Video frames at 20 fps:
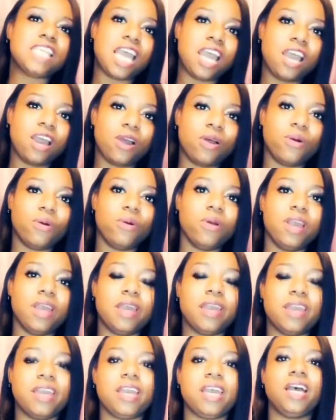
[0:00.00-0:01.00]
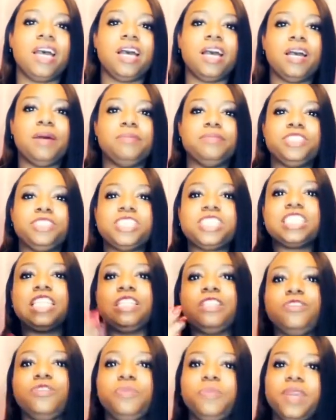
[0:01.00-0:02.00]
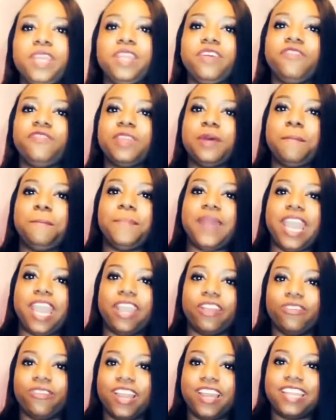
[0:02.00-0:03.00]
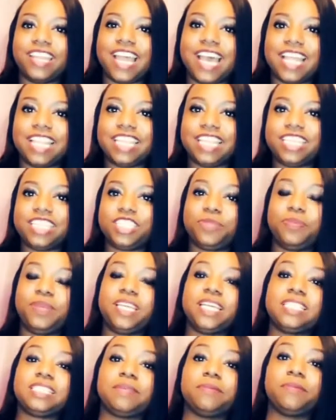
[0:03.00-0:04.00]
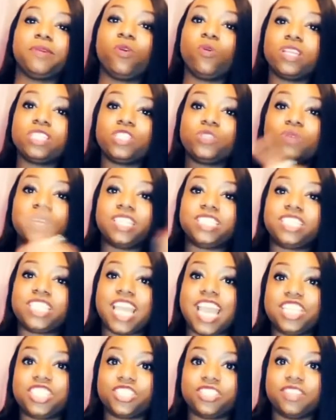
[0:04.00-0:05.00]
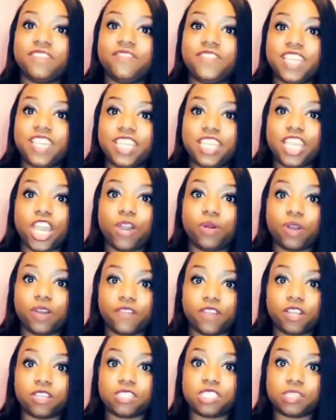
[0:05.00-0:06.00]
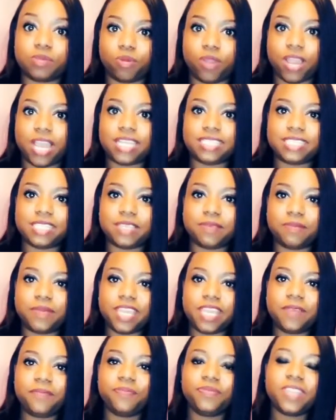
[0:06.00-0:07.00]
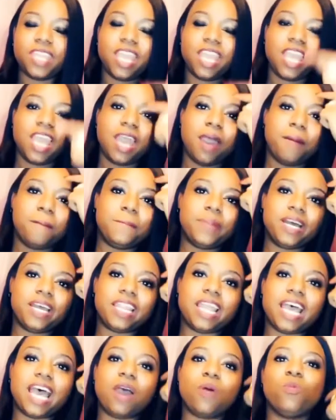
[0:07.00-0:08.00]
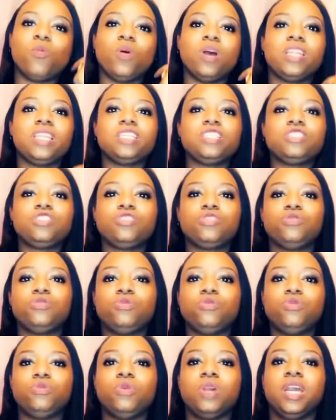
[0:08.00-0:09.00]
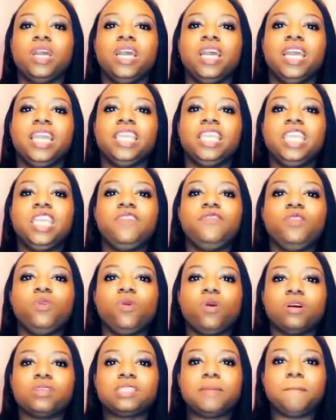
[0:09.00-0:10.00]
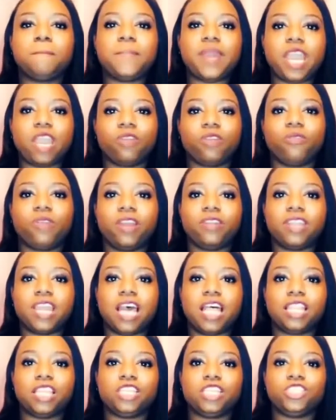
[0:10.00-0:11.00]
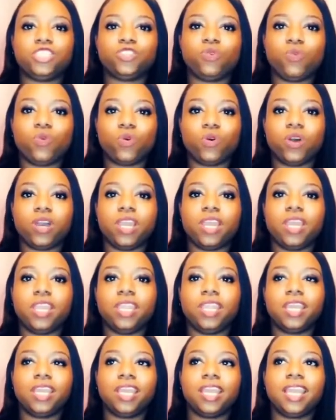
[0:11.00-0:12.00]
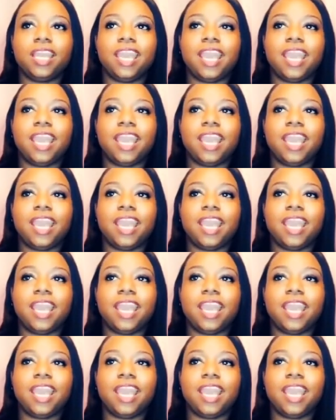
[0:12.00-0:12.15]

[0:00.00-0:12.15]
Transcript: So, just a little bit of the background knowledge because I'm going to attach the video of her surprising me. But I wanted to give you all some background knowledge on